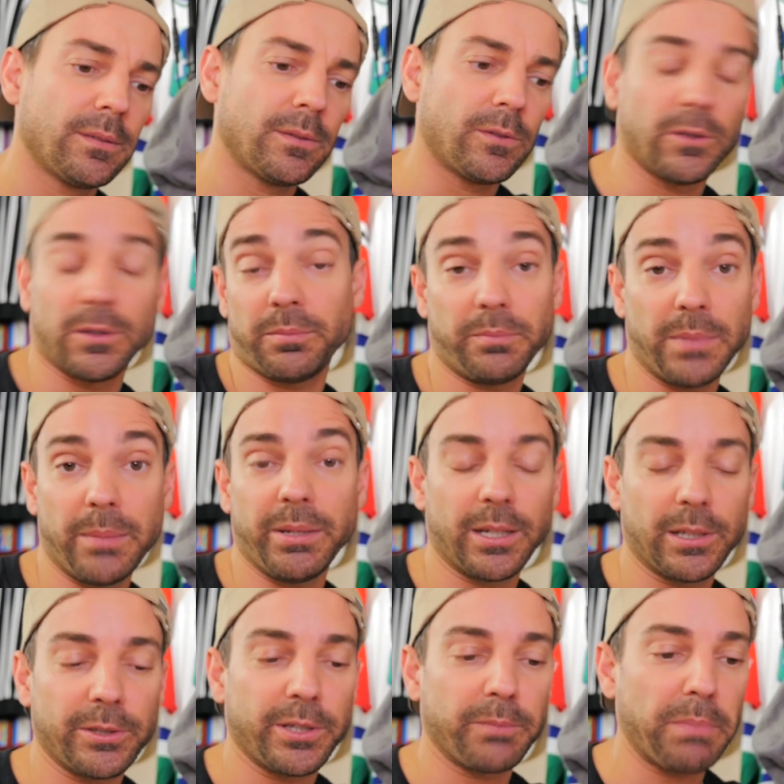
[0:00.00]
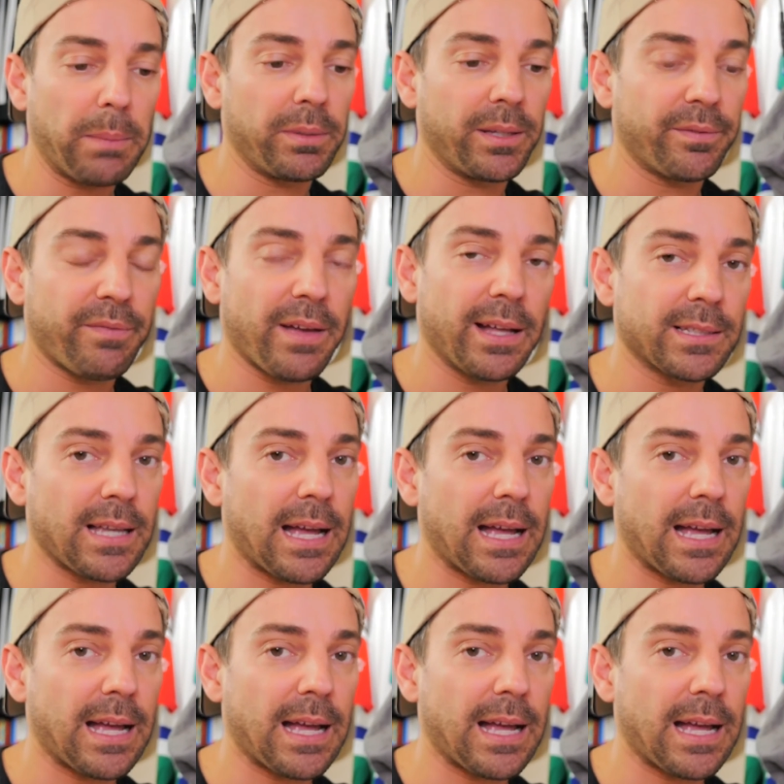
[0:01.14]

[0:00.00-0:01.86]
or maybe including Maple Leaf fans,